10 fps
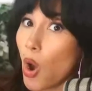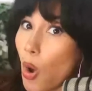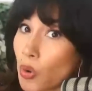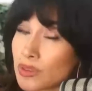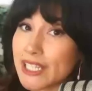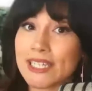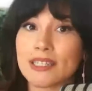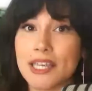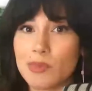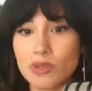only
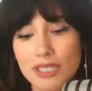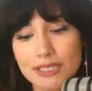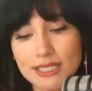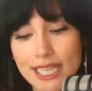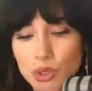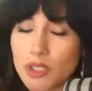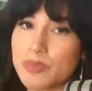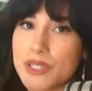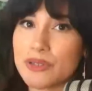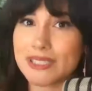labeled sexual
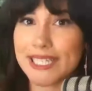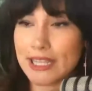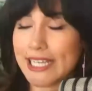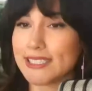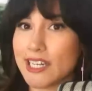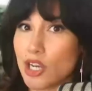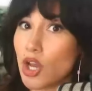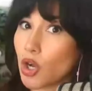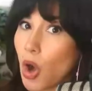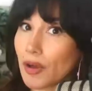abuse, and they didn't
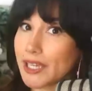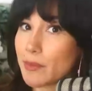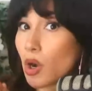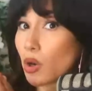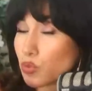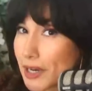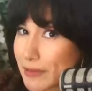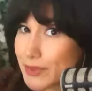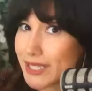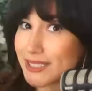call him a
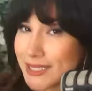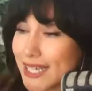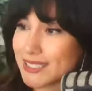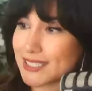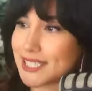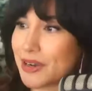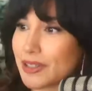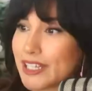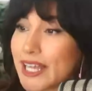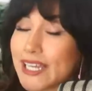rapist
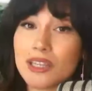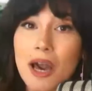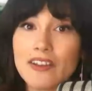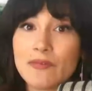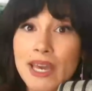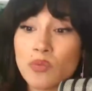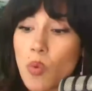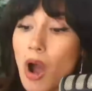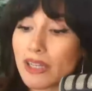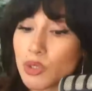necessarily. Like a lot of men
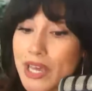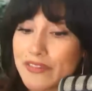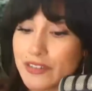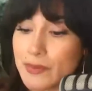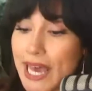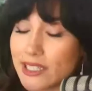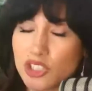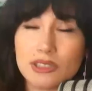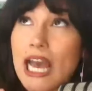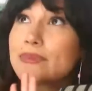walked away from that,
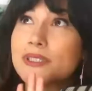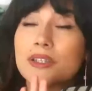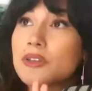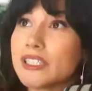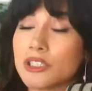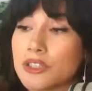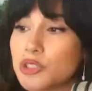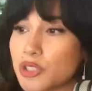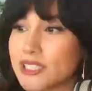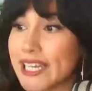just absolutely
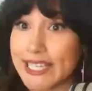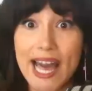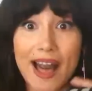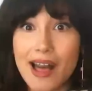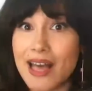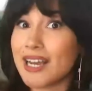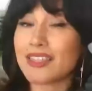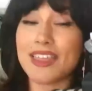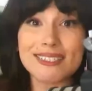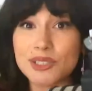delusional, saying, Yeah,
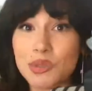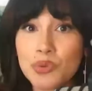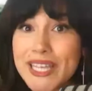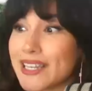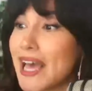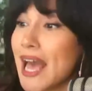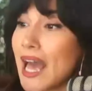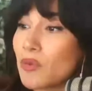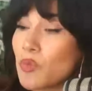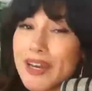that's a win.
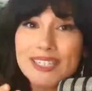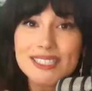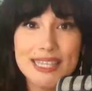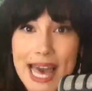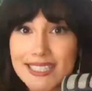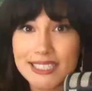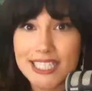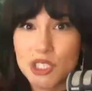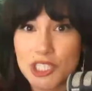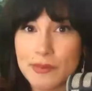What is that
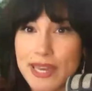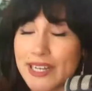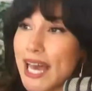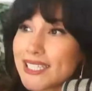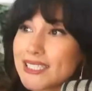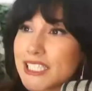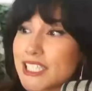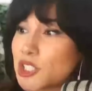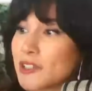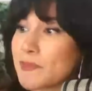teaching men? That's
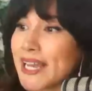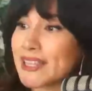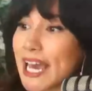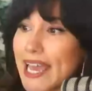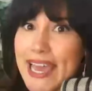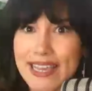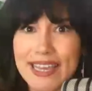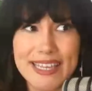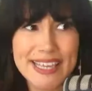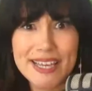teaching men that, hey,
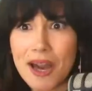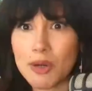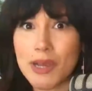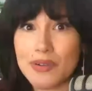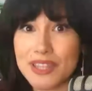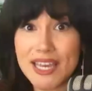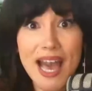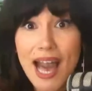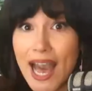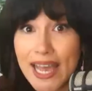he got away with it.
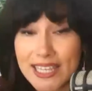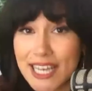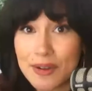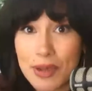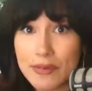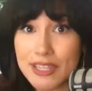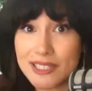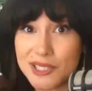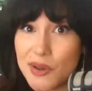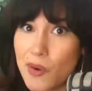I can get away with
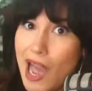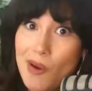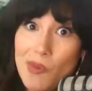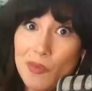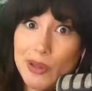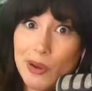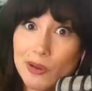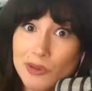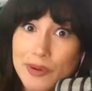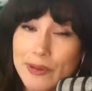it too. I won't be
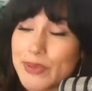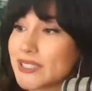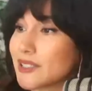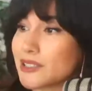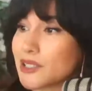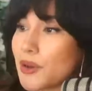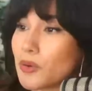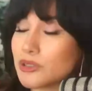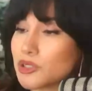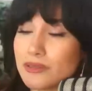called a rapist.
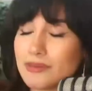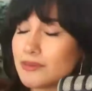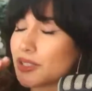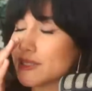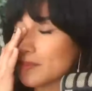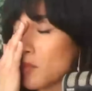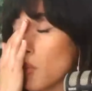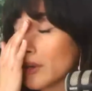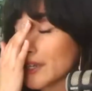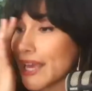So just
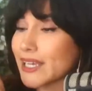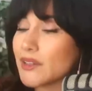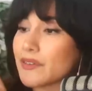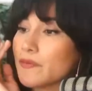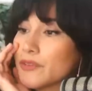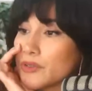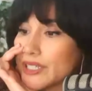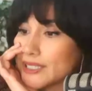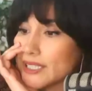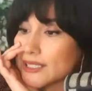more negative
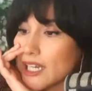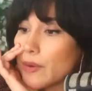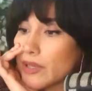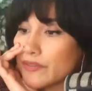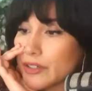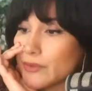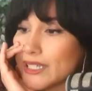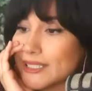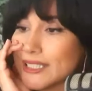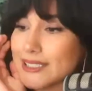influence is coming from
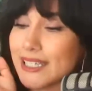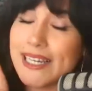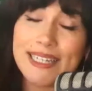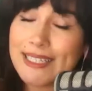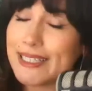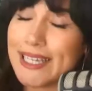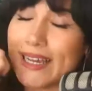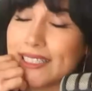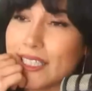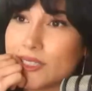this. It's, yeah,
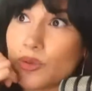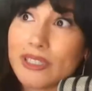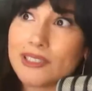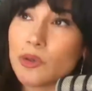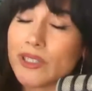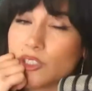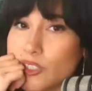yeah it, it's only so much